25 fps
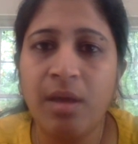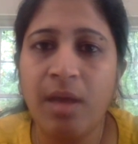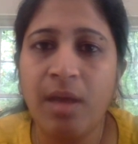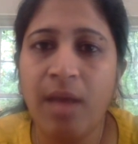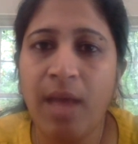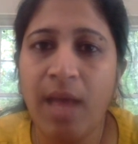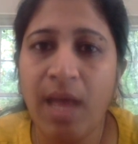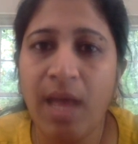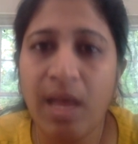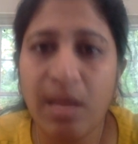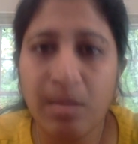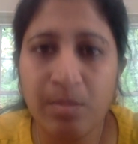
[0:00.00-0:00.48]

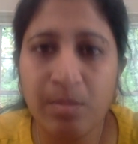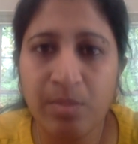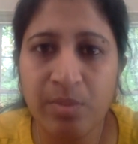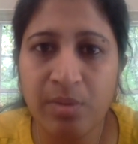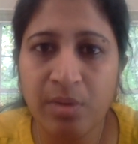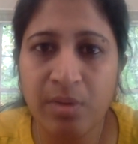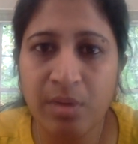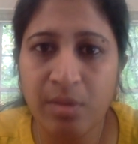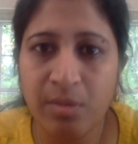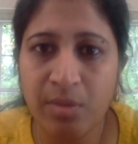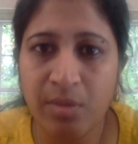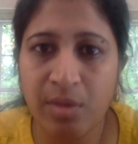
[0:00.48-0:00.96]

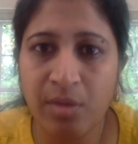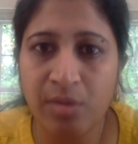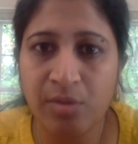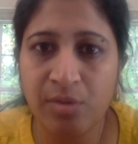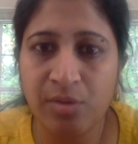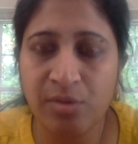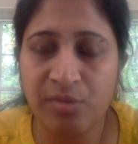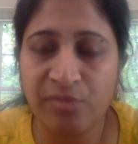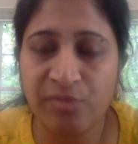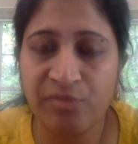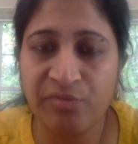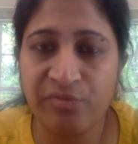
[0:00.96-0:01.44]
ample amount
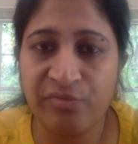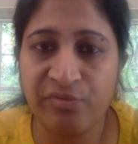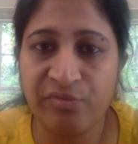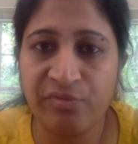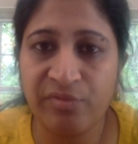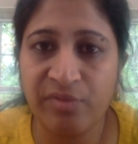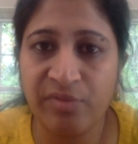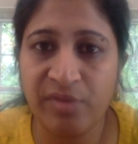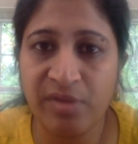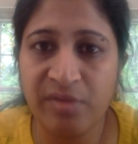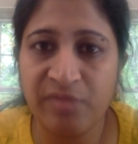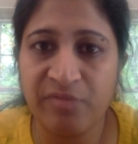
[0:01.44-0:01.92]
of
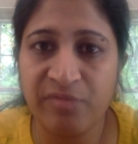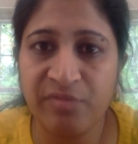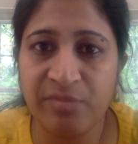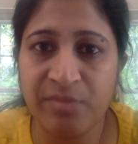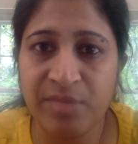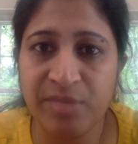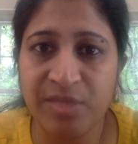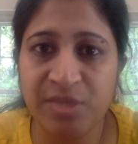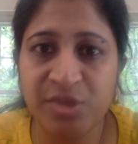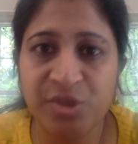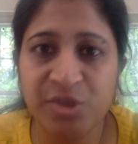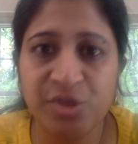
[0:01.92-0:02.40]

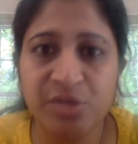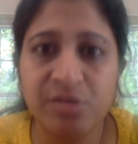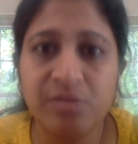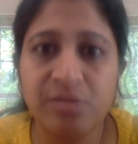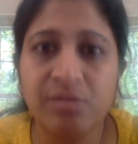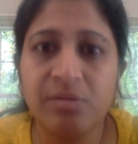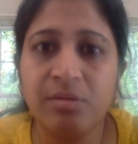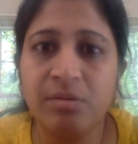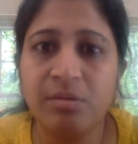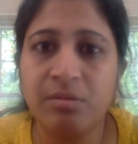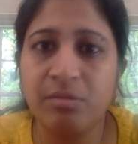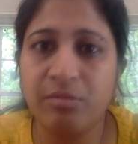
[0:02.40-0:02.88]

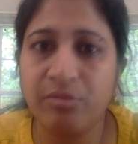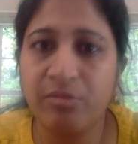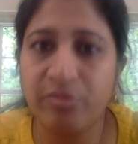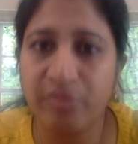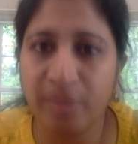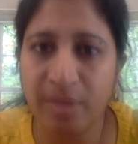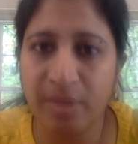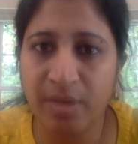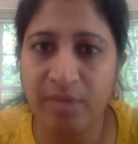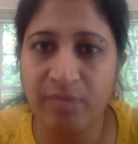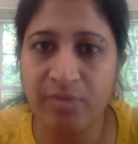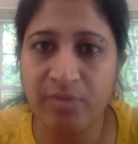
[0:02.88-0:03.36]
information,
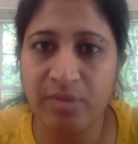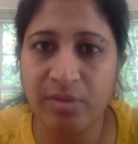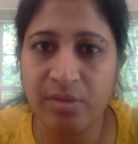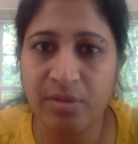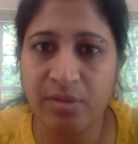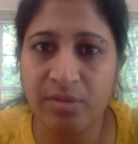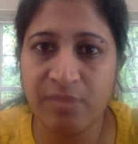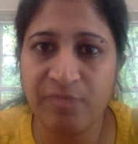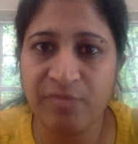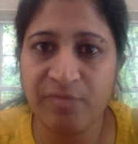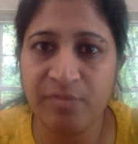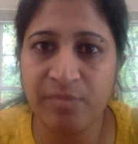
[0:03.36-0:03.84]
relevant
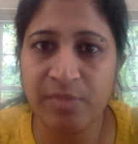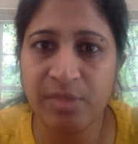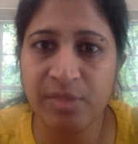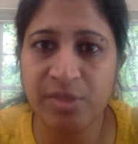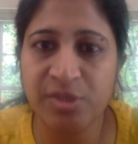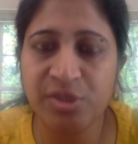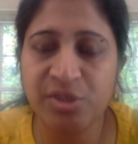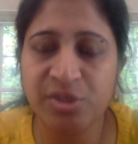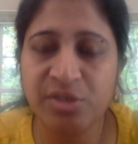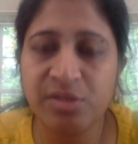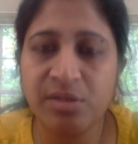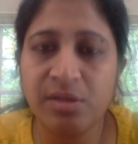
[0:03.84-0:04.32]

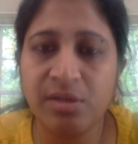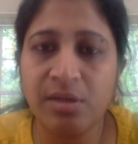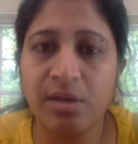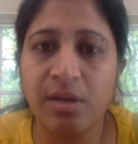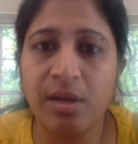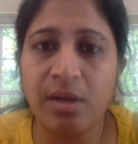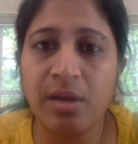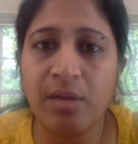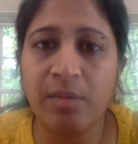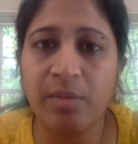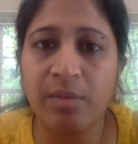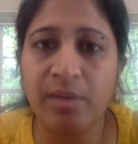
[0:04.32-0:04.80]
information, and
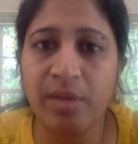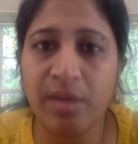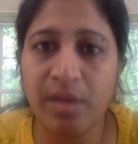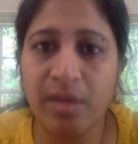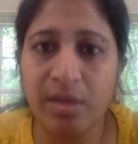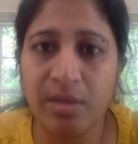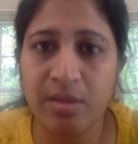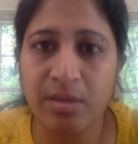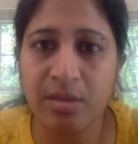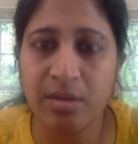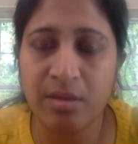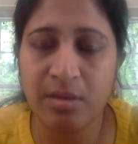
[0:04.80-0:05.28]

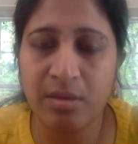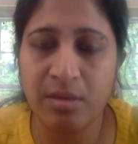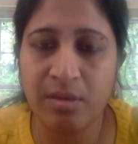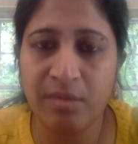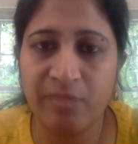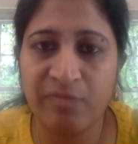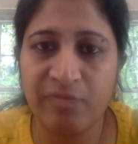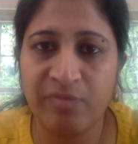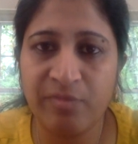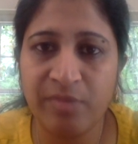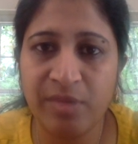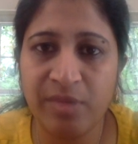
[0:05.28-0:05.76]
unbiased
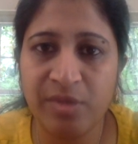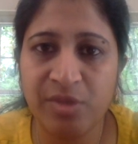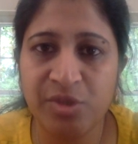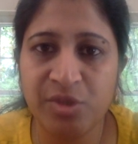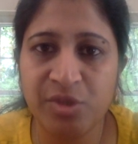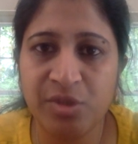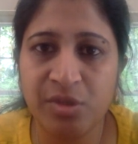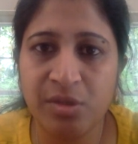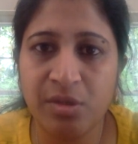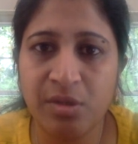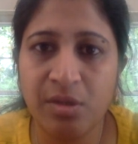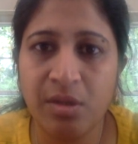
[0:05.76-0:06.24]

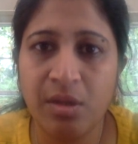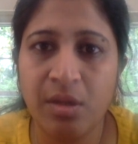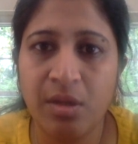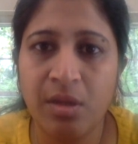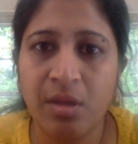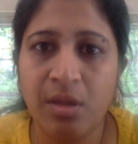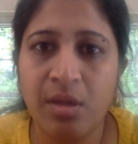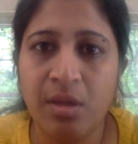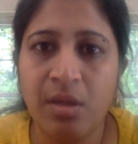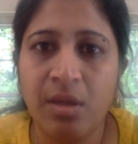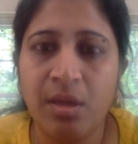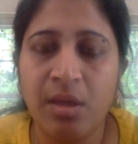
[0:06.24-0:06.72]
information.
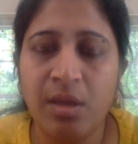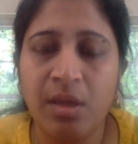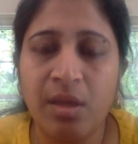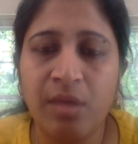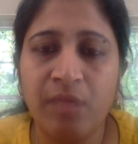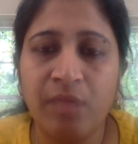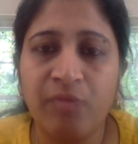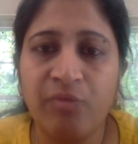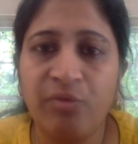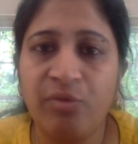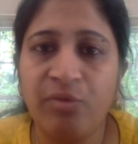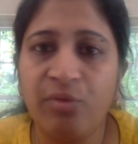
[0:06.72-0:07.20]

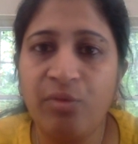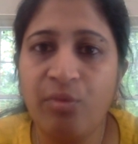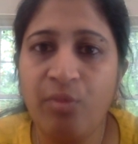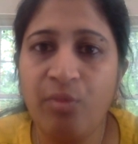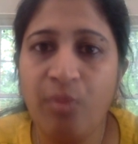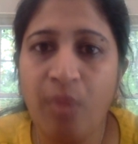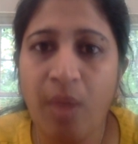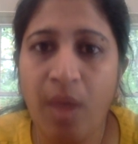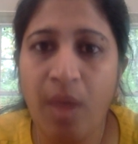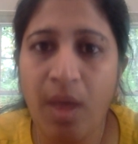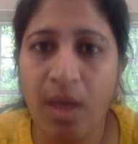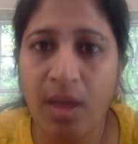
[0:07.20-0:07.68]
If
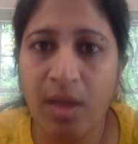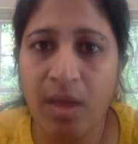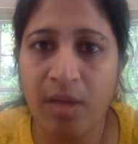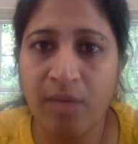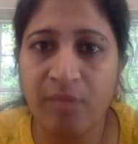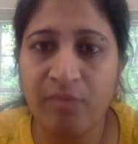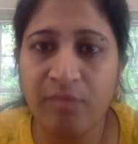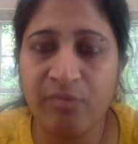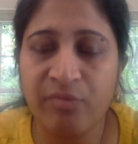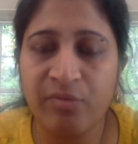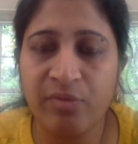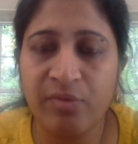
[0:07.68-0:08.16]
you
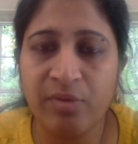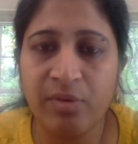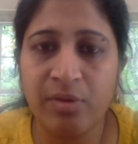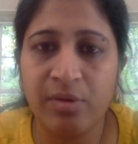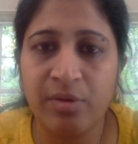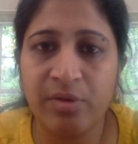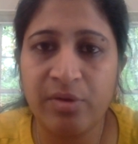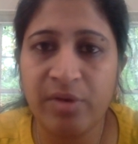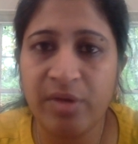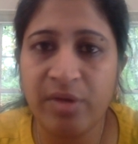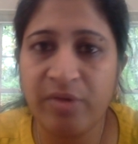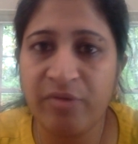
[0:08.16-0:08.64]
have
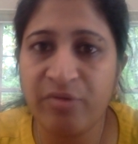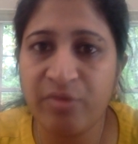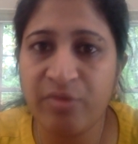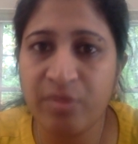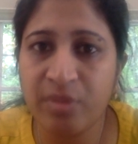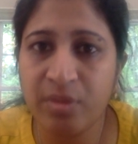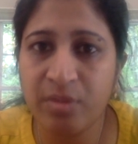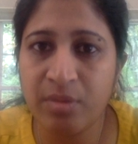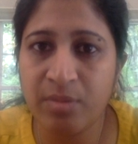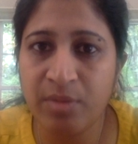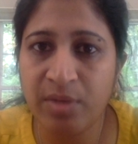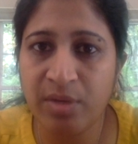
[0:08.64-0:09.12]

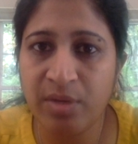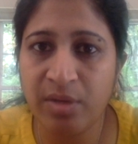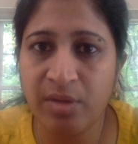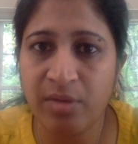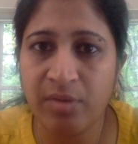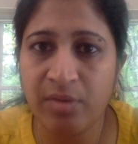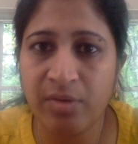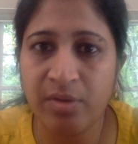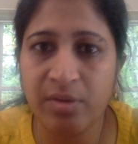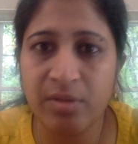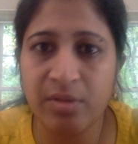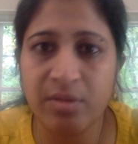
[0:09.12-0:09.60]
reference
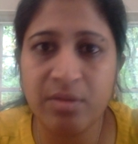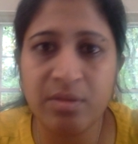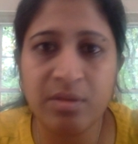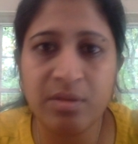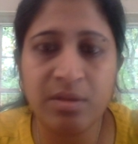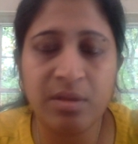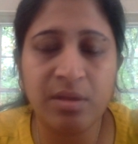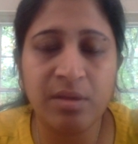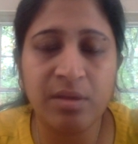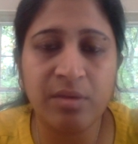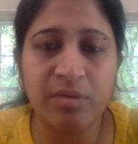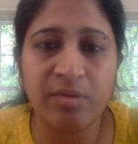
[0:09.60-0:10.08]
materials
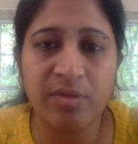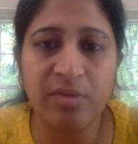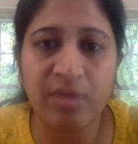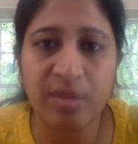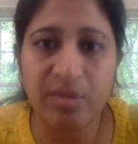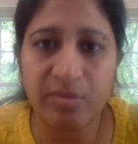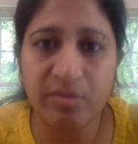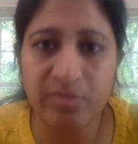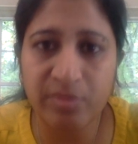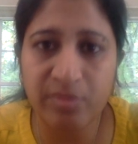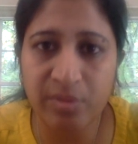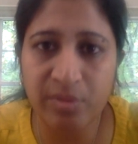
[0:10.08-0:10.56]
and
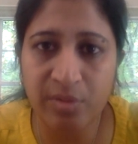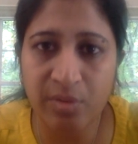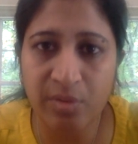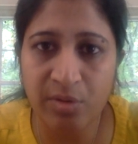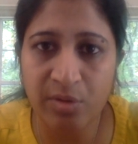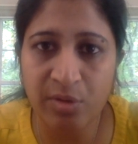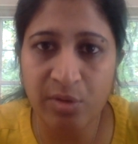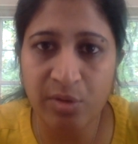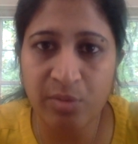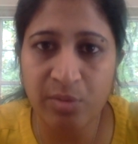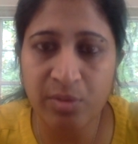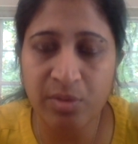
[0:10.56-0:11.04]
relevant
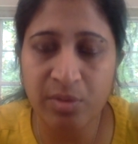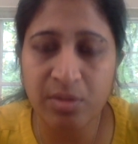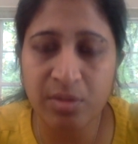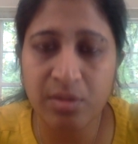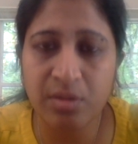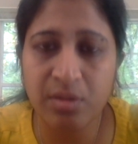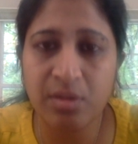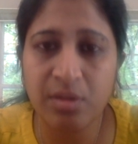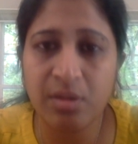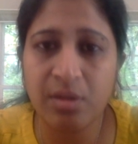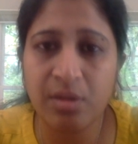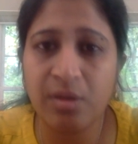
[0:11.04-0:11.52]

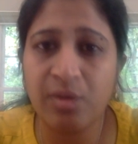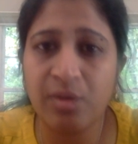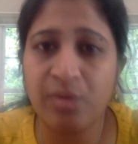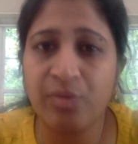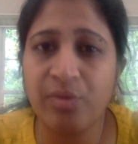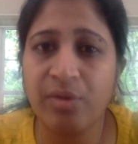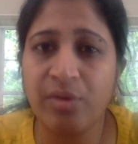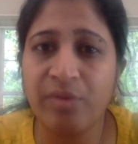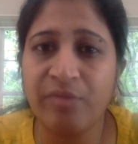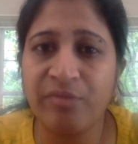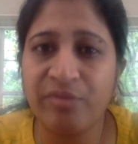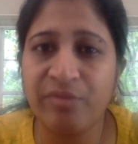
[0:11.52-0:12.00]
documents and you
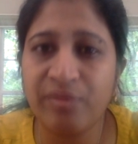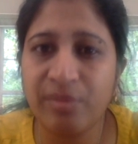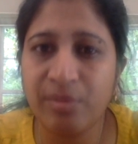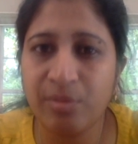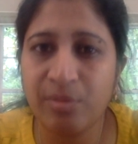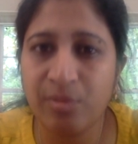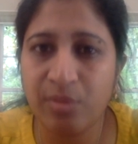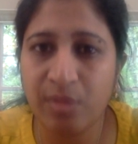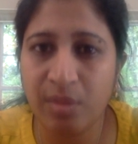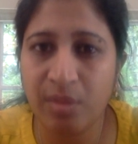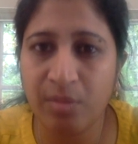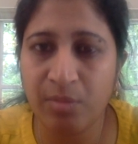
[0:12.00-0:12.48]
refer
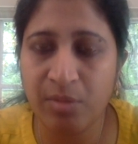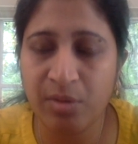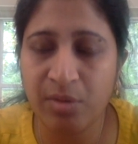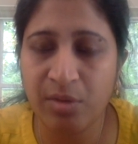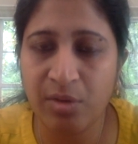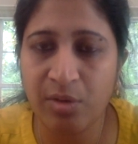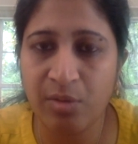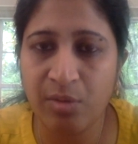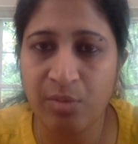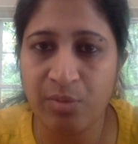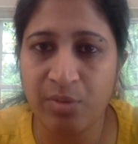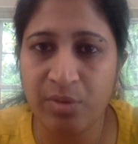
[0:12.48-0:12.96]
to them in
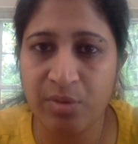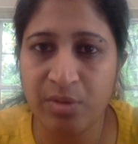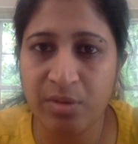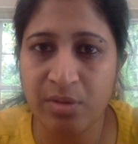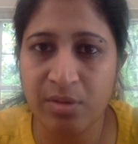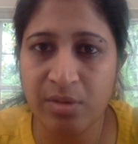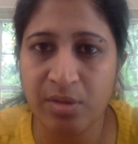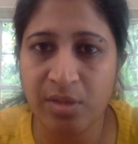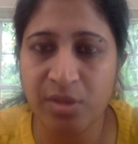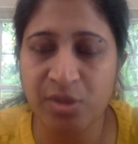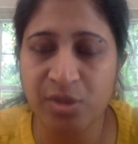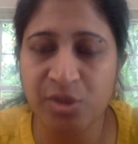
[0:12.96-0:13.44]
your
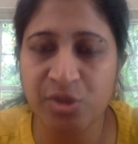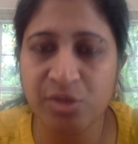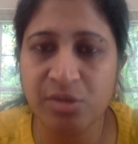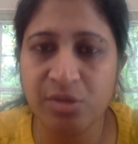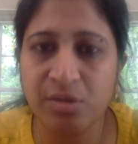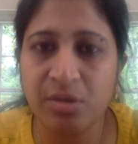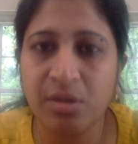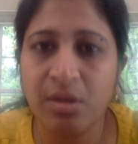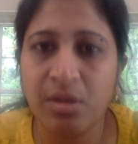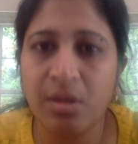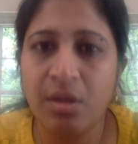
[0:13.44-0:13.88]
presentation,